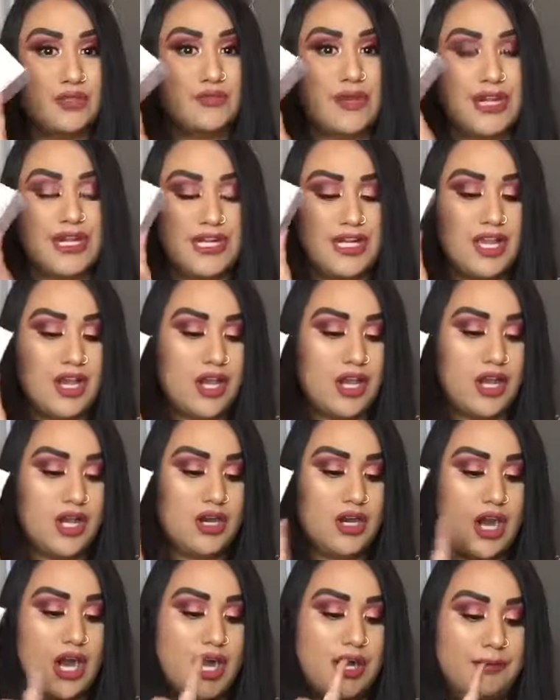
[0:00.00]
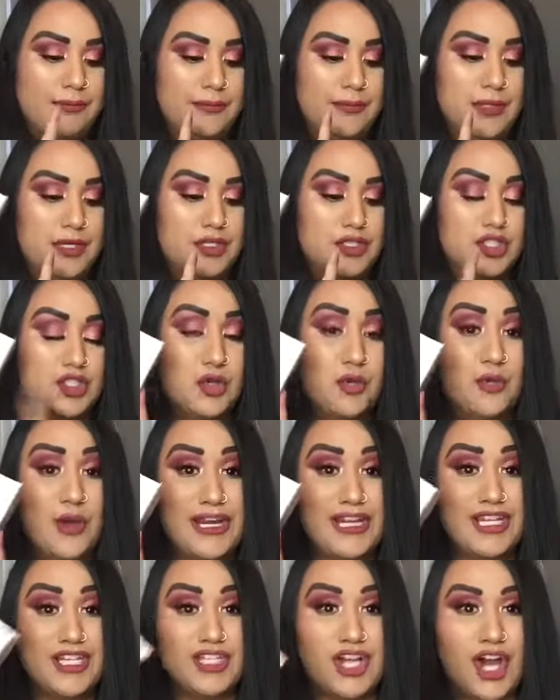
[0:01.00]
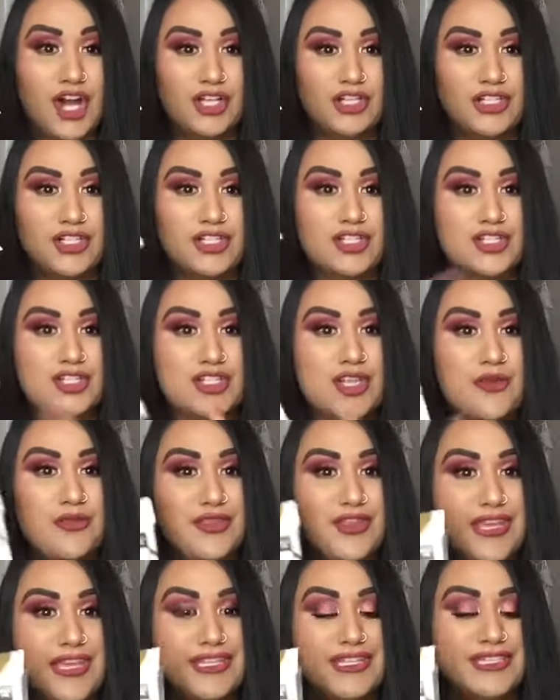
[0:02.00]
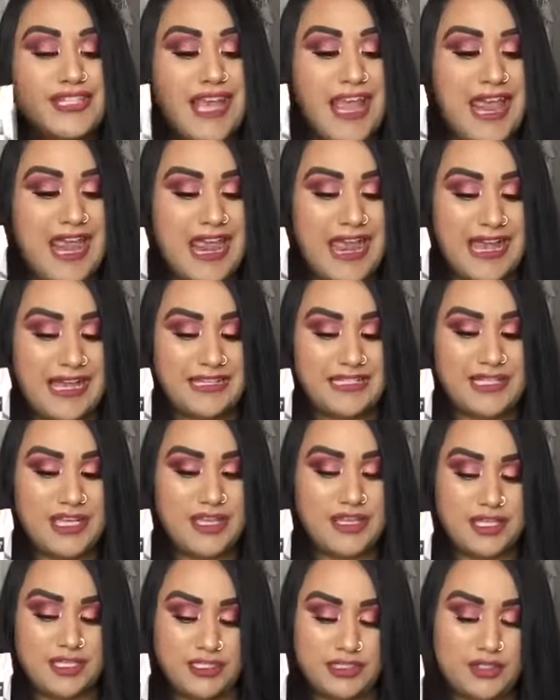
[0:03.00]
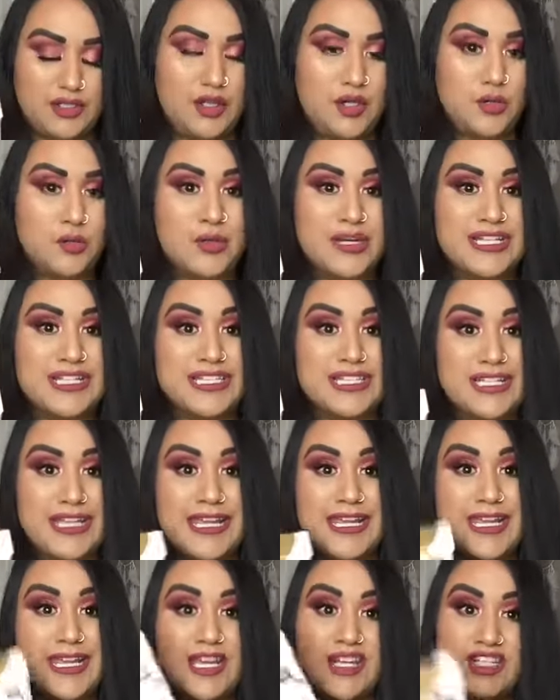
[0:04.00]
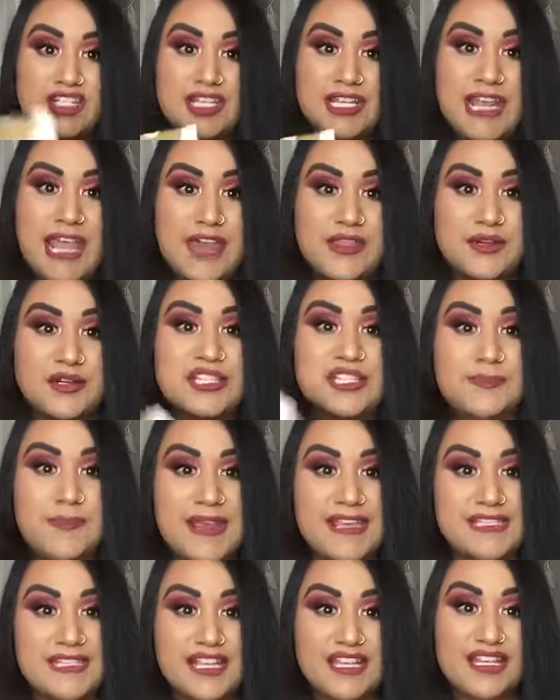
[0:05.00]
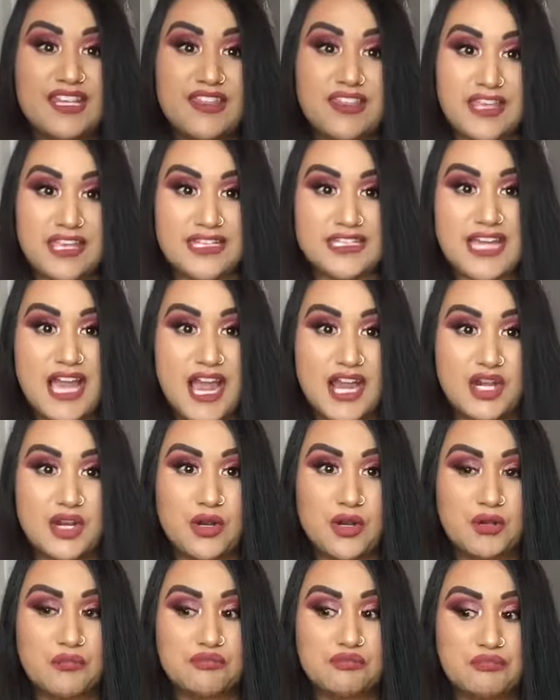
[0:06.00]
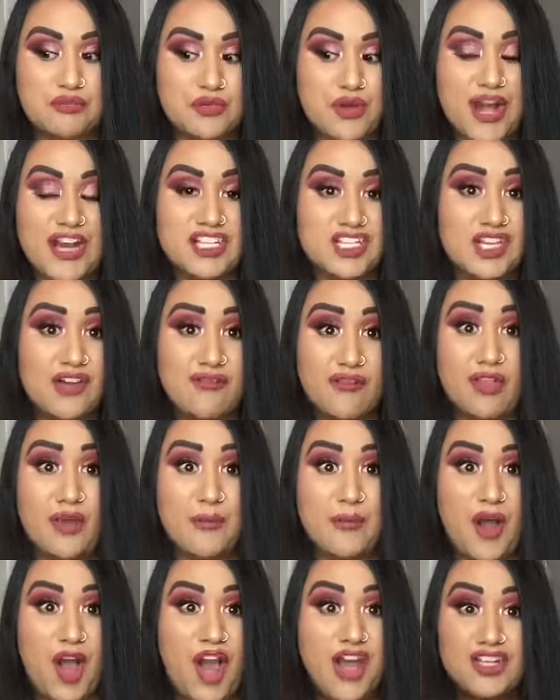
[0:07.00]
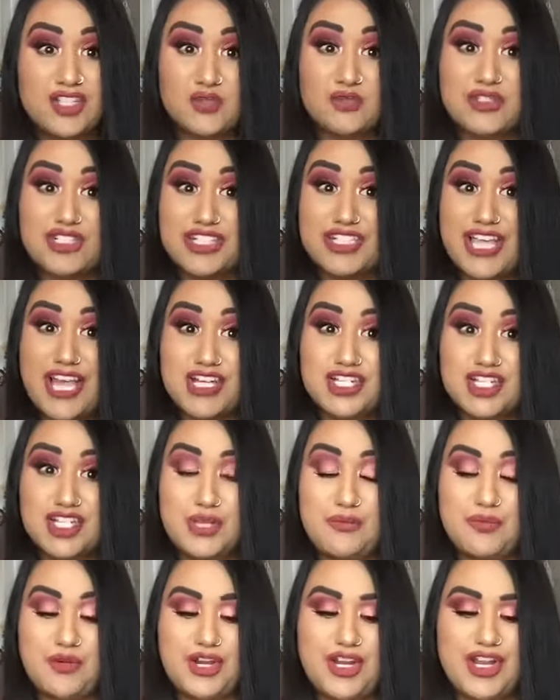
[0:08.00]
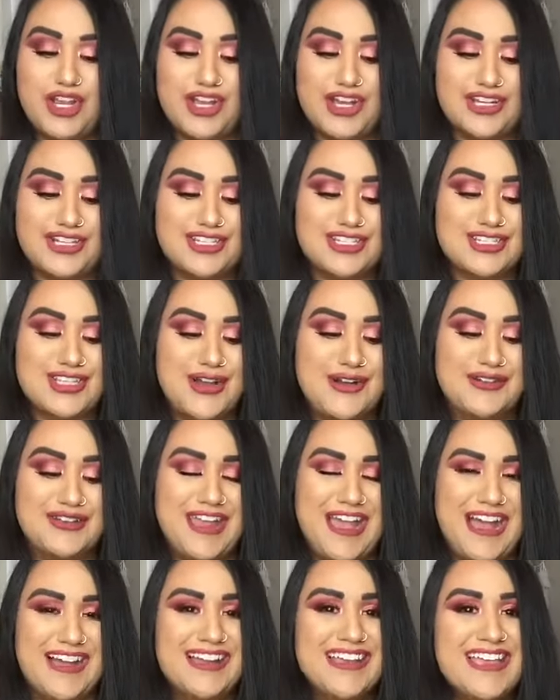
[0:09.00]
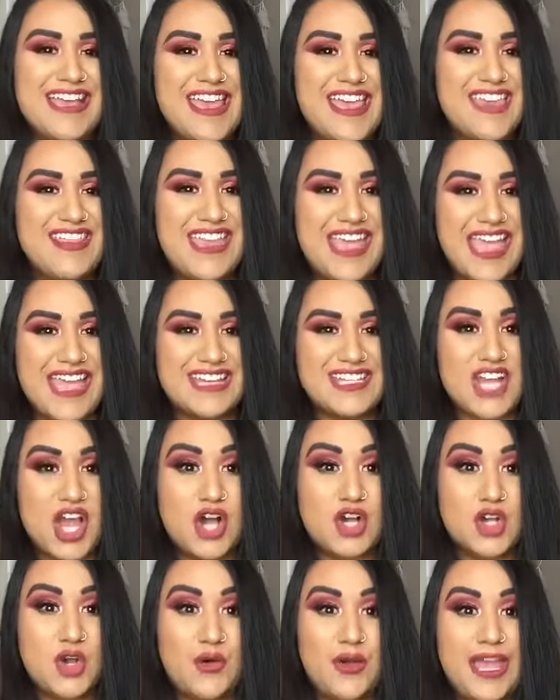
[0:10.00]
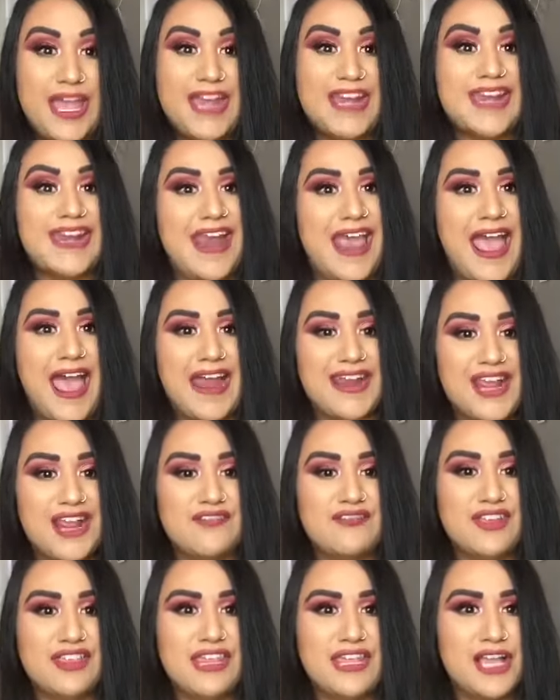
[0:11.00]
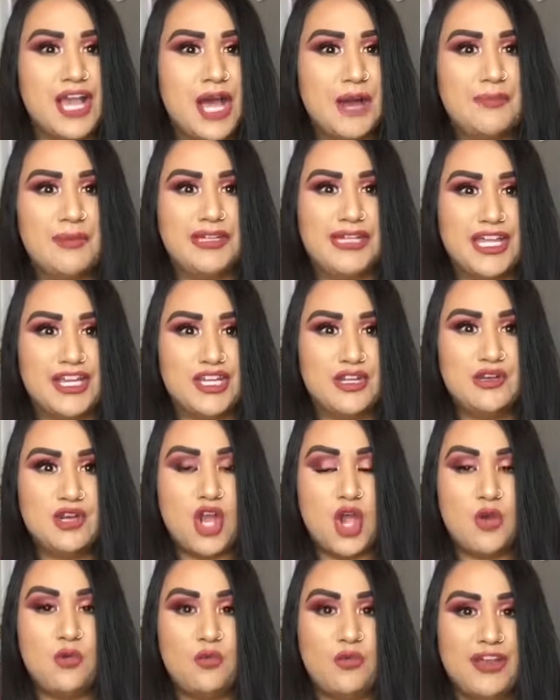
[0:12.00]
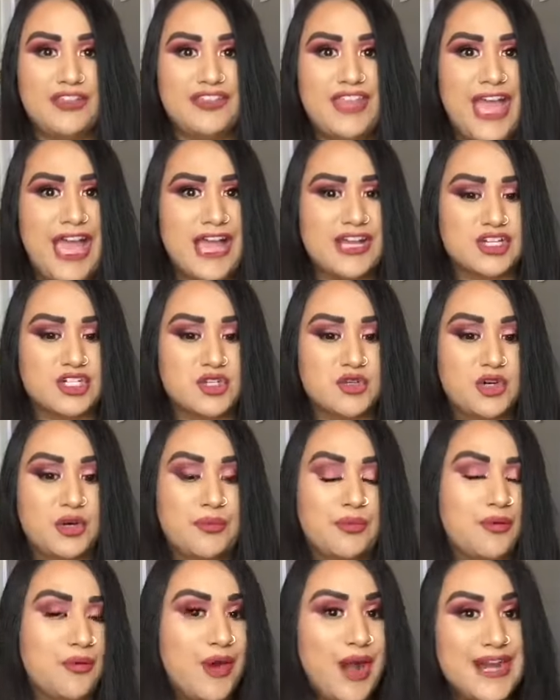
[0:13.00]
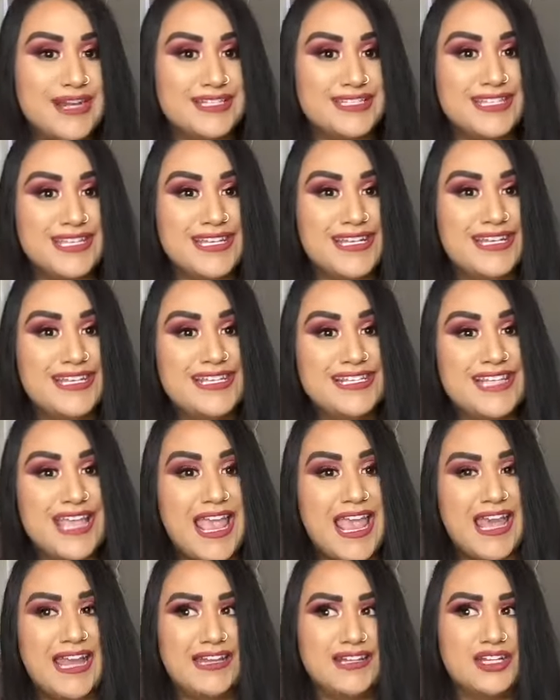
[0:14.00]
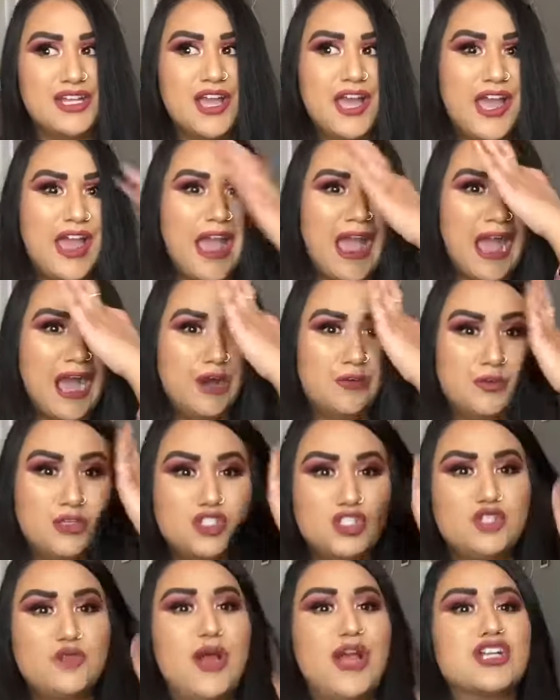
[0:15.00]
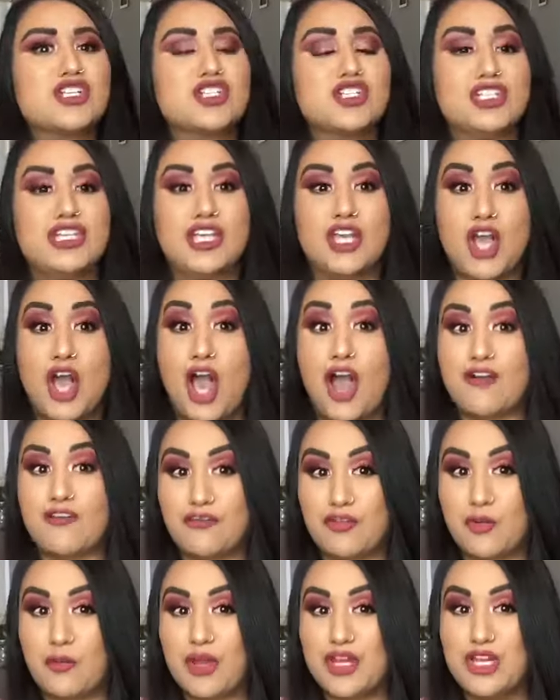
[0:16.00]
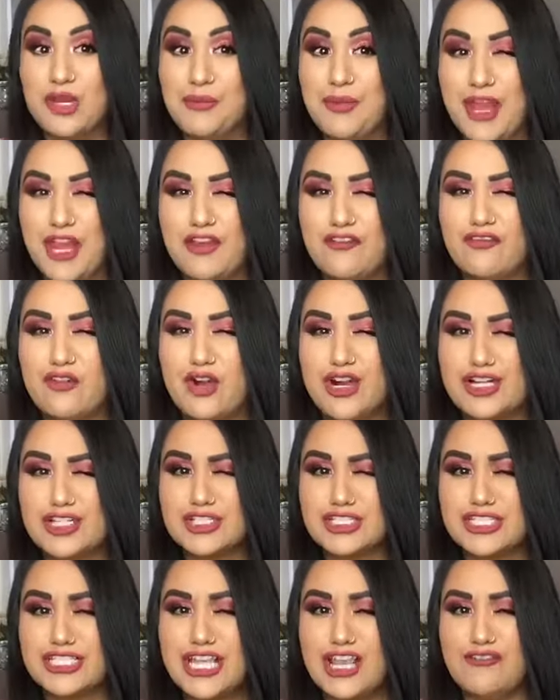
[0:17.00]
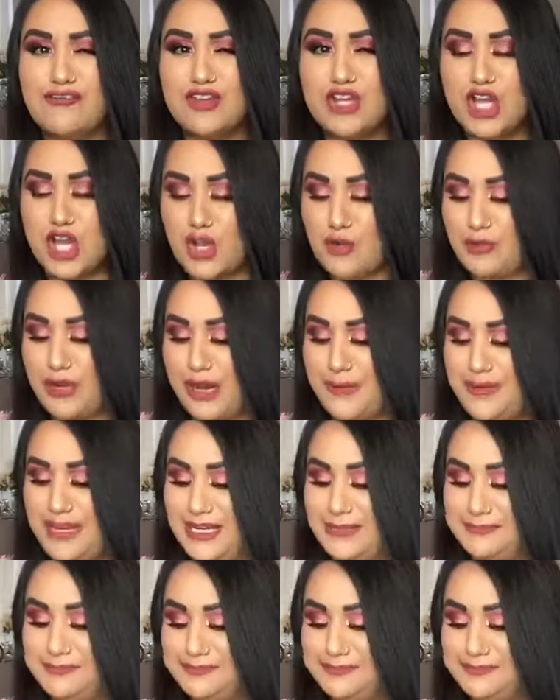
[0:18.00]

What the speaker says: already $20. So this and the little wristlet together is basically the entire price of the box, which is actually pretty good. So yeah, in the end, I'll go ahead and add everything up and let you know what the actual price is and how much you actually got for what you paid for it, if you know what I mean.